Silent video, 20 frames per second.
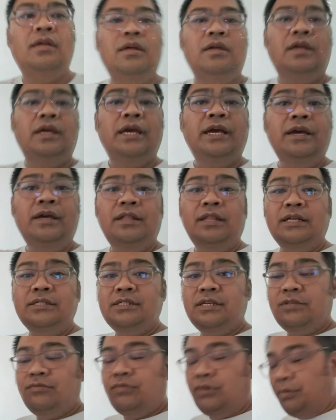And that's
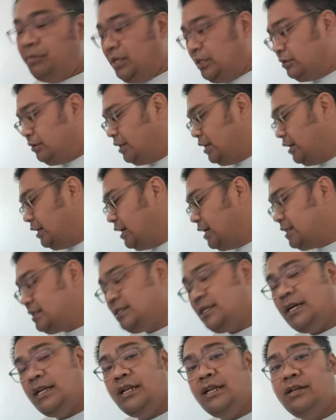it for me today guys.
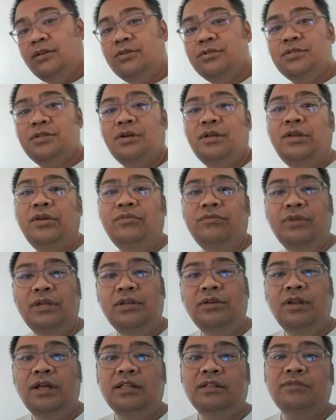Sana nagustuhan nyo yung
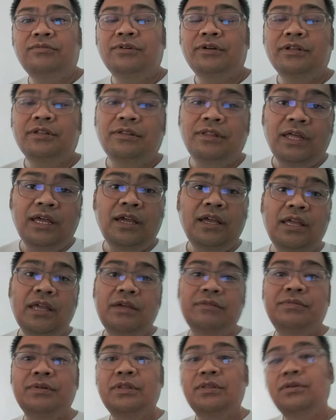video natin for today.
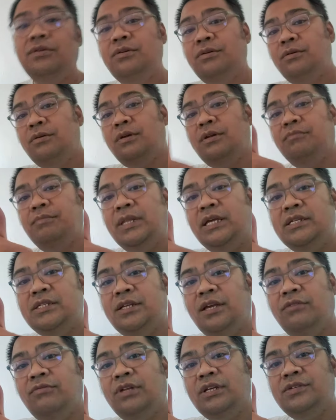If you do, please
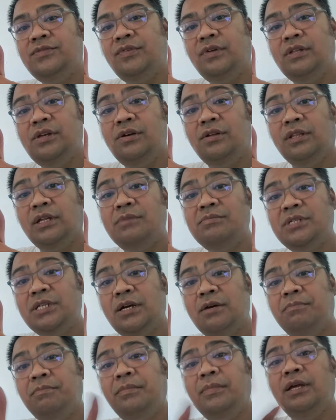give this video a thumbs
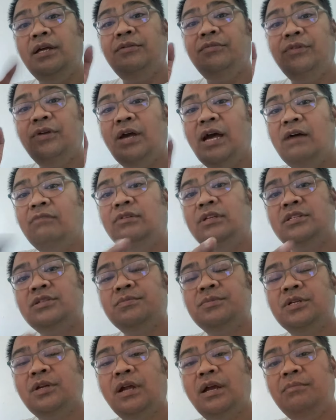up. If you haven't
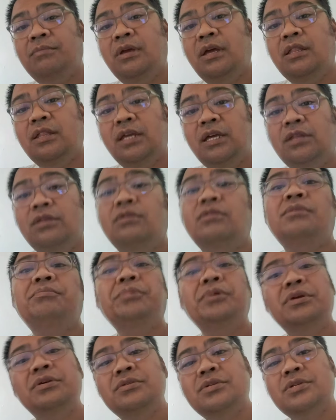subscribed yet, hit nyo na
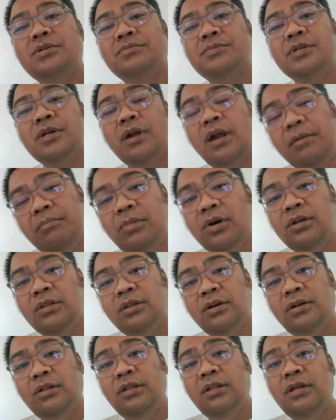po yung subscribe
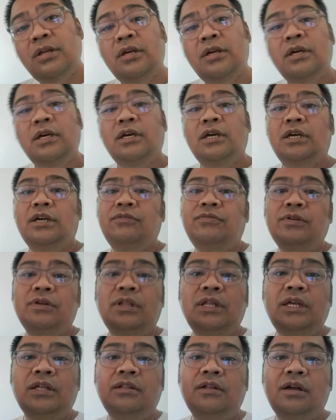button. If you
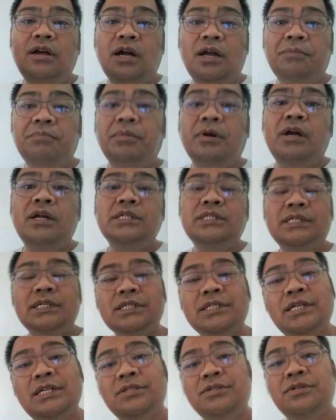need car parts,
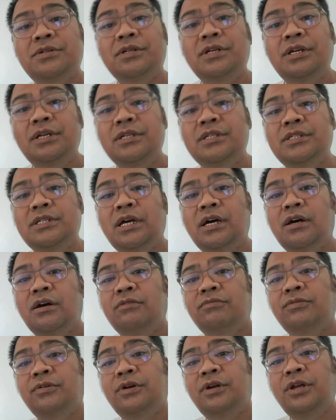accessories uh,
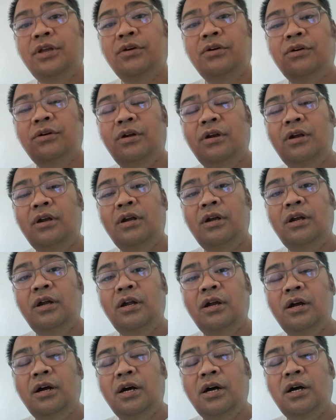for your
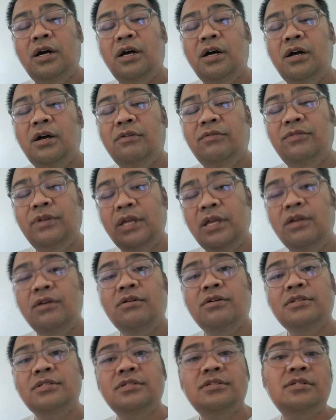uh,
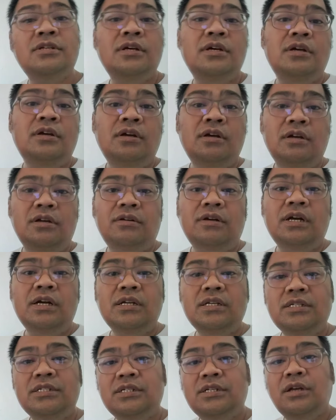Vios,
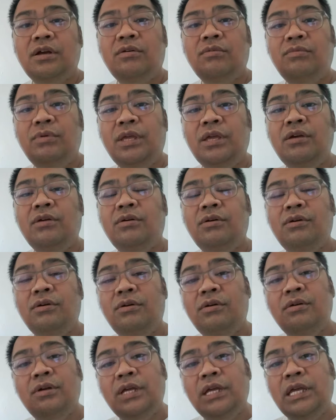Rush,
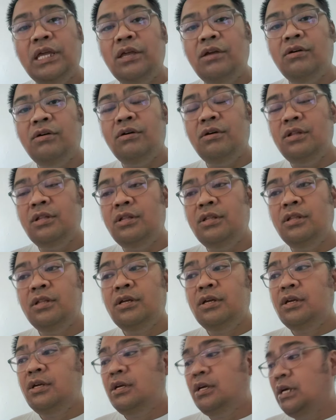Wigo, Eon,
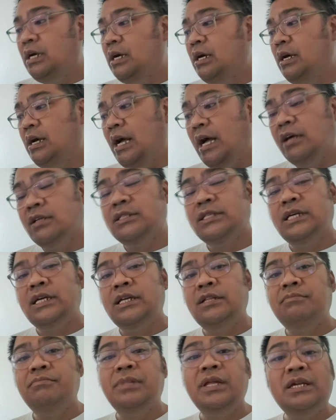uh,
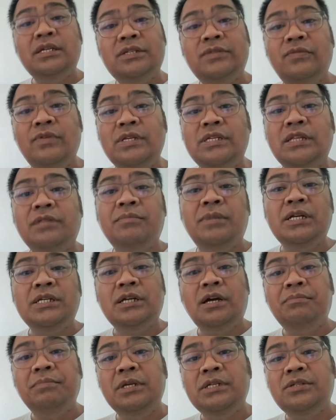Accent, please visit my
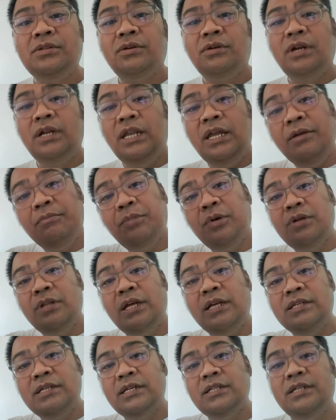Shopee store. Link po
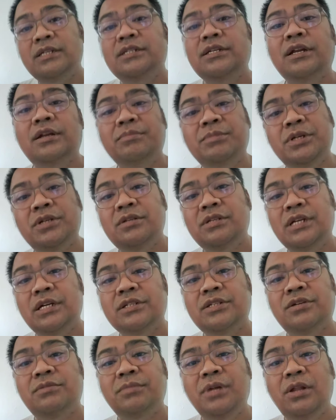nasa description
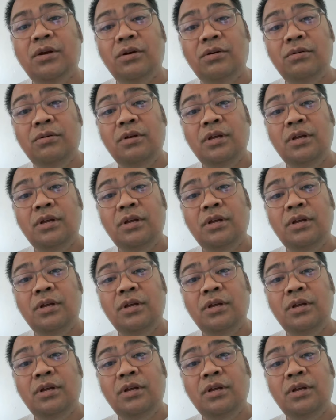section below.